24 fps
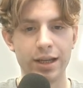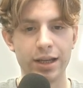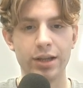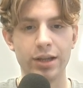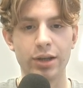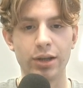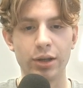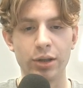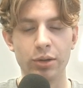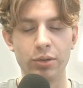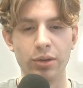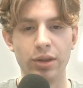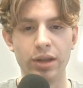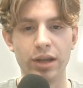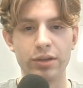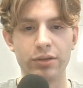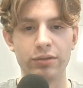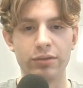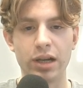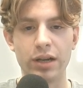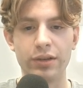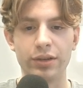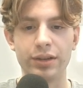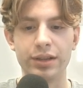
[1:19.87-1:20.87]
You then arrive
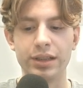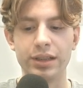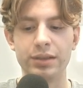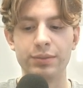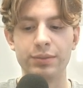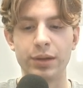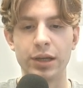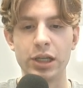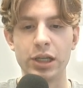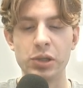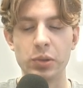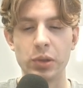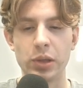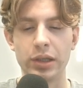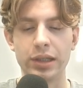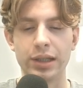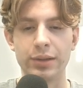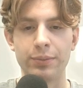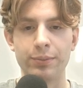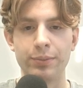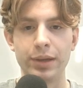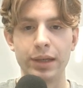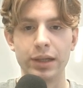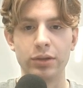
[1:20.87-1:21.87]
on this page where you can
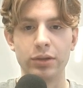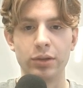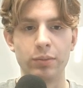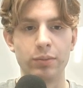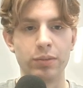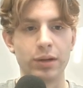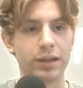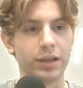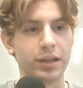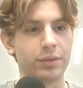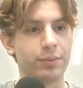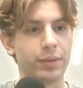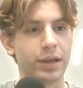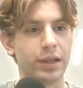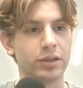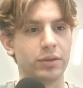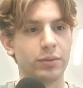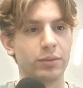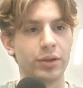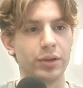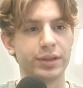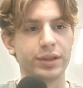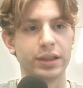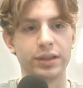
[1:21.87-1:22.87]
pick the plan that makes the
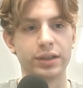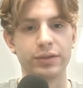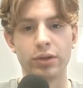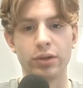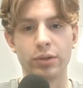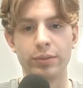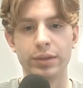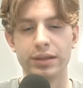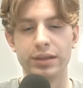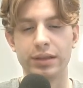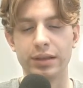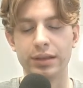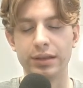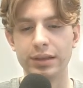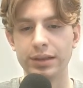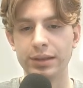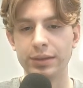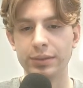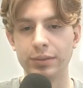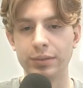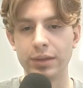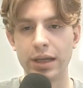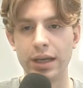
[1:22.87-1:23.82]
most sense for your business.